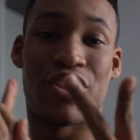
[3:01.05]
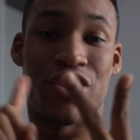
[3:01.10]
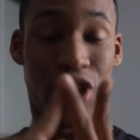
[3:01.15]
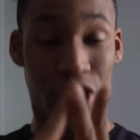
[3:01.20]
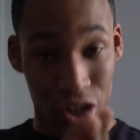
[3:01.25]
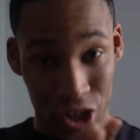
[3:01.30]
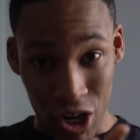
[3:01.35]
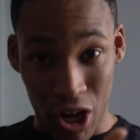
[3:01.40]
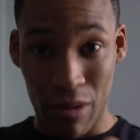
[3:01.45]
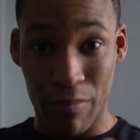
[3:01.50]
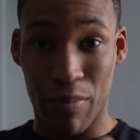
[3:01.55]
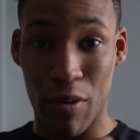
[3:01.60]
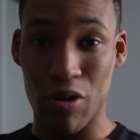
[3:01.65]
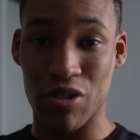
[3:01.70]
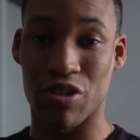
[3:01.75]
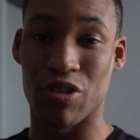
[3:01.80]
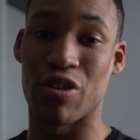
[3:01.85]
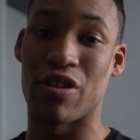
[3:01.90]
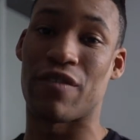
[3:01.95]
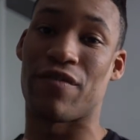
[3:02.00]
turn on
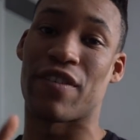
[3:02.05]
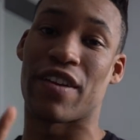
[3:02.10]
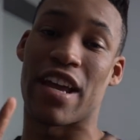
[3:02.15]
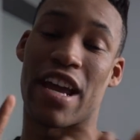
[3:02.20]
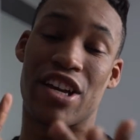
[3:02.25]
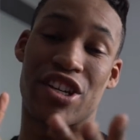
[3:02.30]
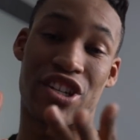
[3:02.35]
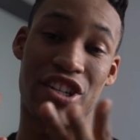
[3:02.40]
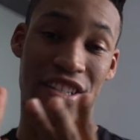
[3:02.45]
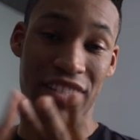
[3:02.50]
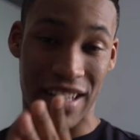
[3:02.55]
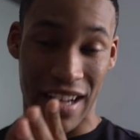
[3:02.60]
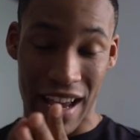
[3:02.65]
post notifications,